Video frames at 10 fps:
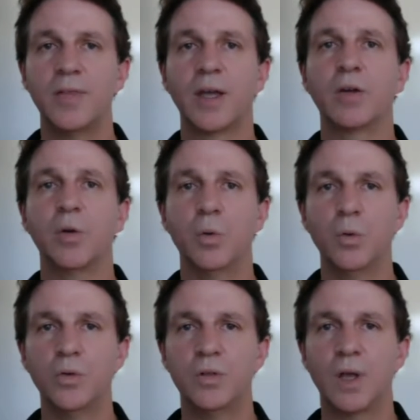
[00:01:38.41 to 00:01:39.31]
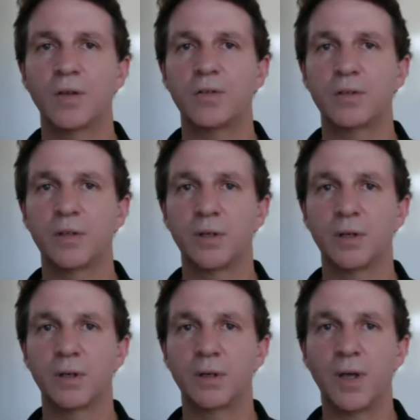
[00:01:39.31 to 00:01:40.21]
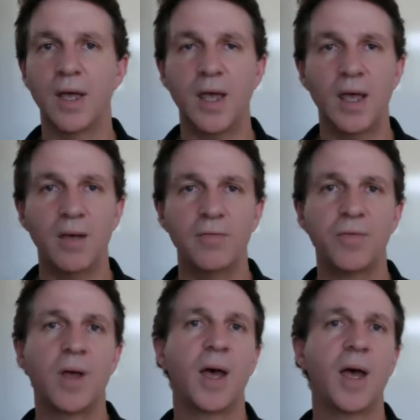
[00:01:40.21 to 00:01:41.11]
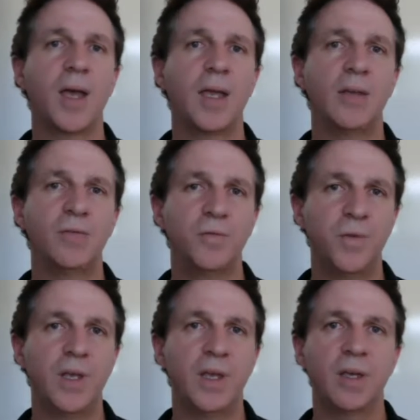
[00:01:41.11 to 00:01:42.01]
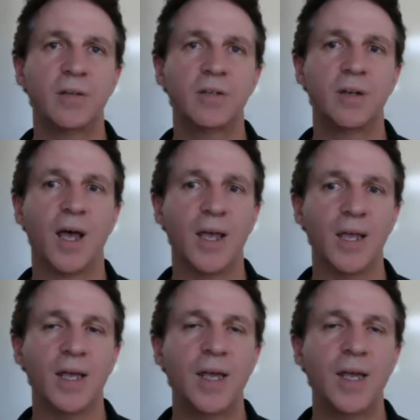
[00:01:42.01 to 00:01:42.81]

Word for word: that caused us to have a fear today.